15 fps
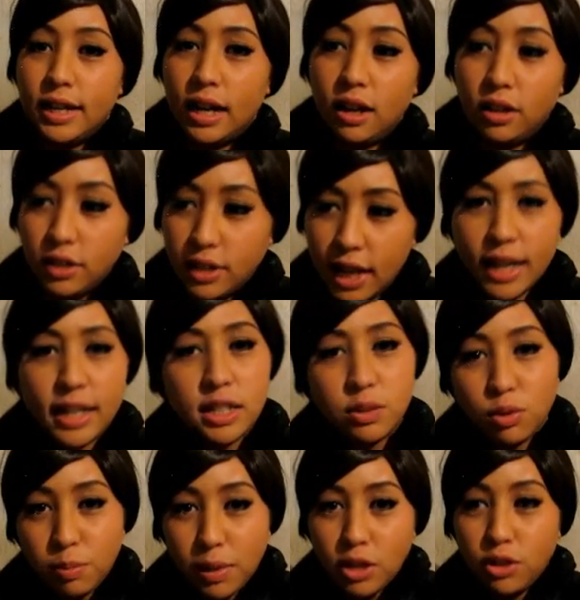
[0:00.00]
Now
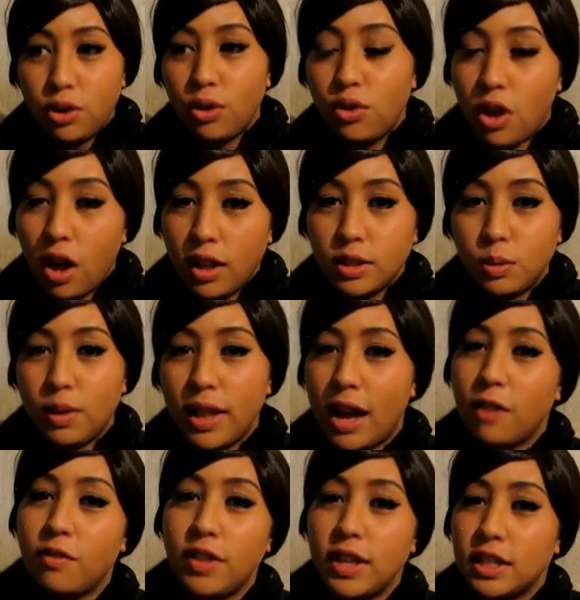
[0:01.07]
tickets will be $2. We'll
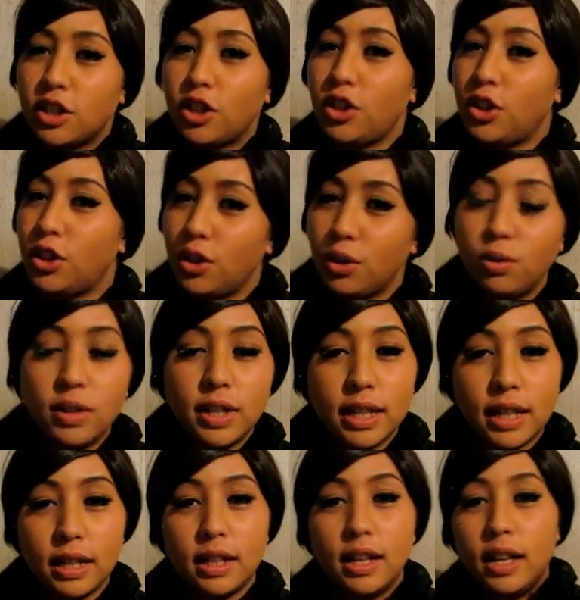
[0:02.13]
have these cute
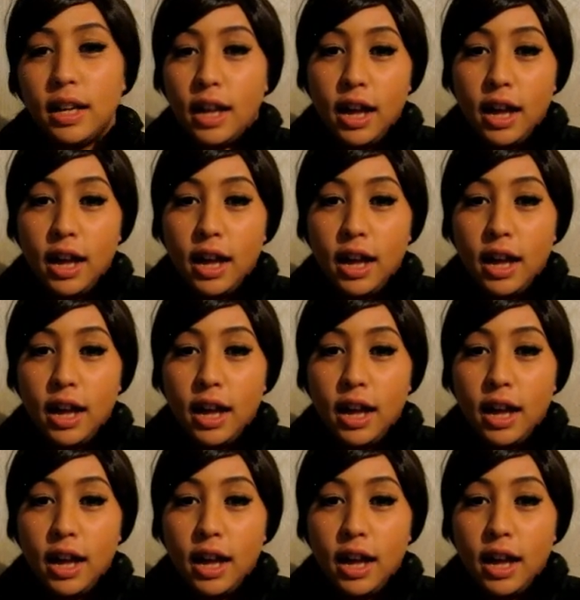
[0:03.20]
little